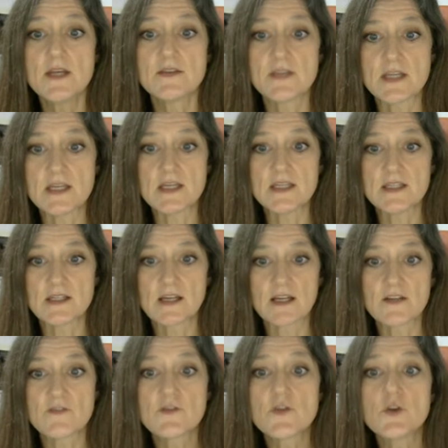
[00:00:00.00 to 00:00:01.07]
the
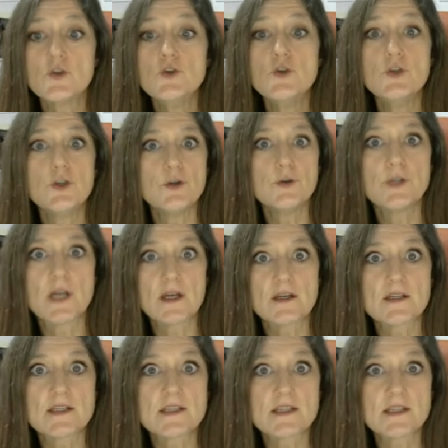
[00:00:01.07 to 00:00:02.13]
kind of the
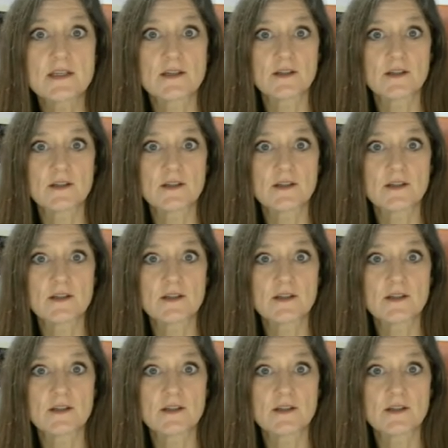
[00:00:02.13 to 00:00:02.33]
newness